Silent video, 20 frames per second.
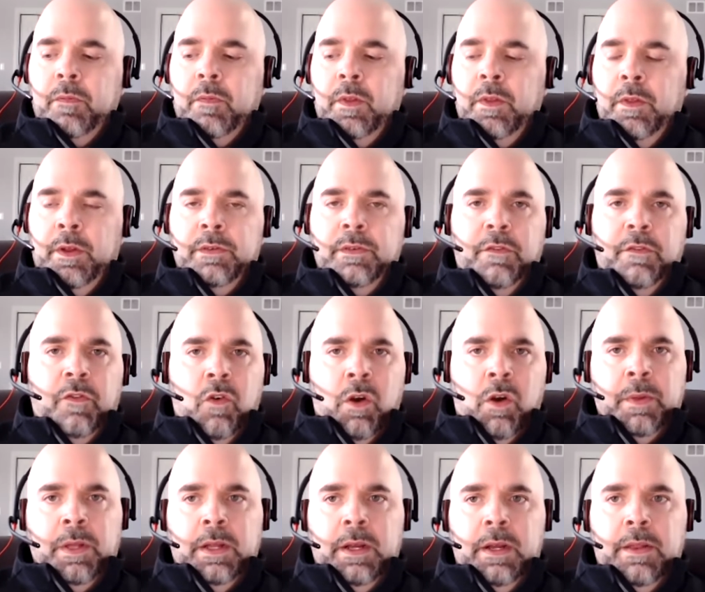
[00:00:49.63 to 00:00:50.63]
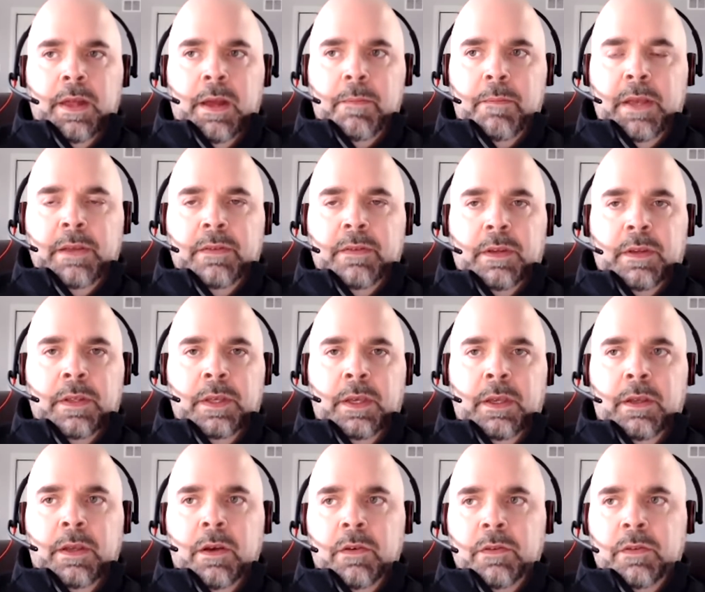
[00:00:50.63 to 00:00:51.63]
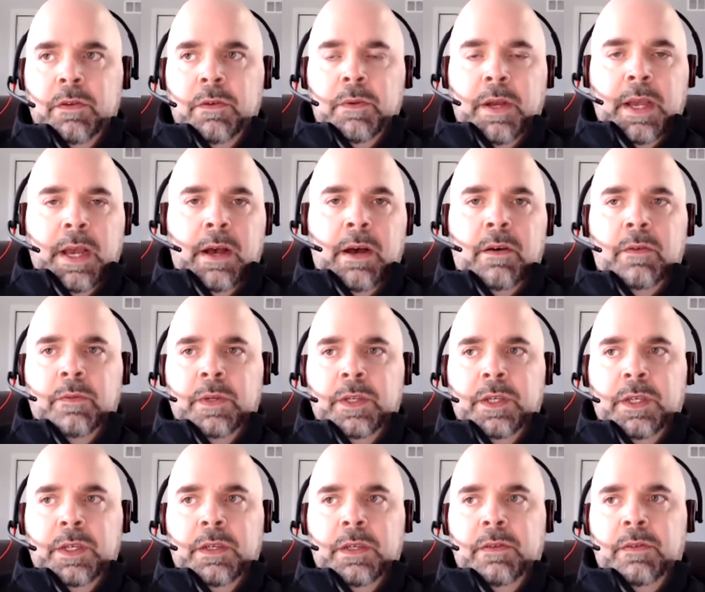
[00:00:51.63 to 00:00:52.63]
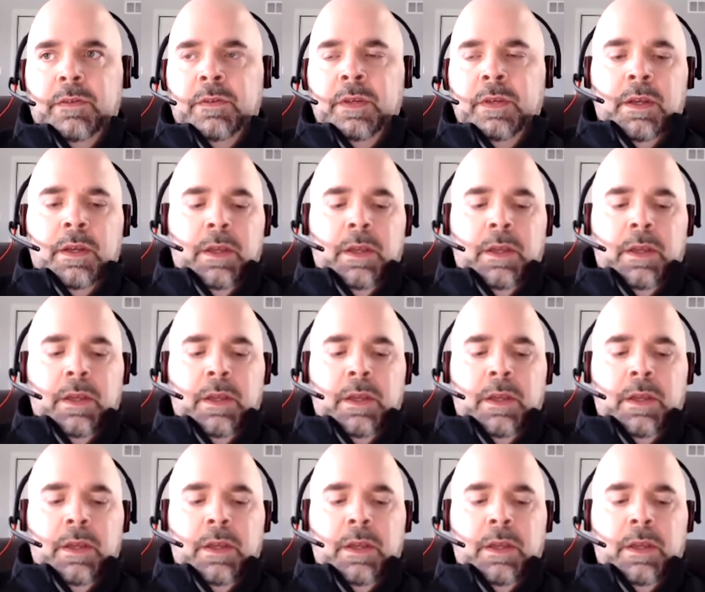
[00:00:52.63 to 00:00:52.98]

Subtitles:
There's a formula that basically goes into account, which is,